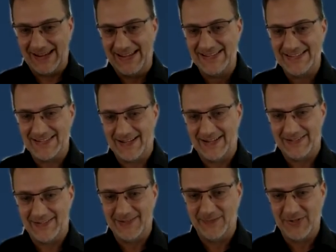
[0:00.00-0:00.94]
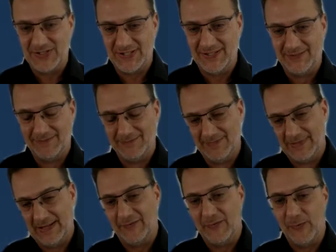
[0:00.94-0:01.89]
Inside the machine,
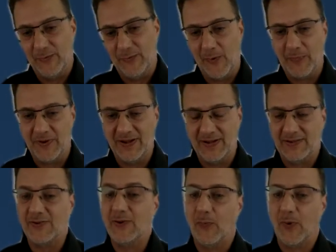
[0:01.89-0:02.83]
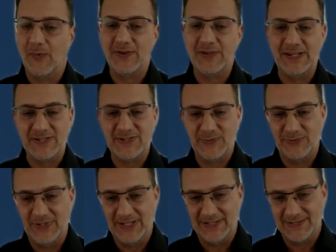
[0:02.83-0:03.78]
if you open it, the warranty is 2
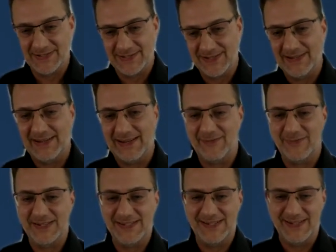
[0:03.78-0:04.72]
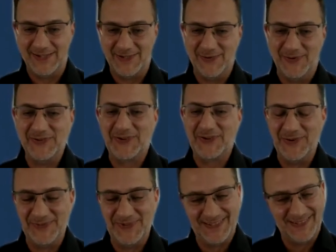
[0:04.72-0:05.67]
years. If we see that you
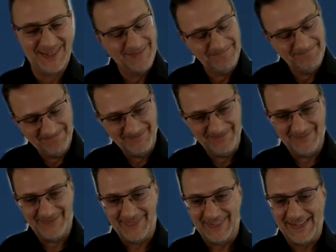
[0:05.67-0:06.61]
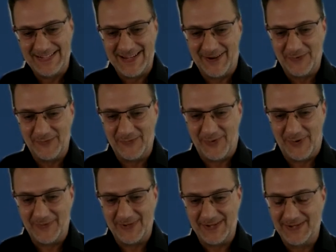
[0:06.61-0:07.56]
unscrewed it, it's out of
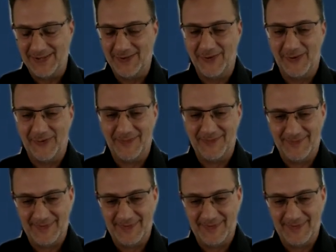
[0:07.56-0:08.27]
warranty. No.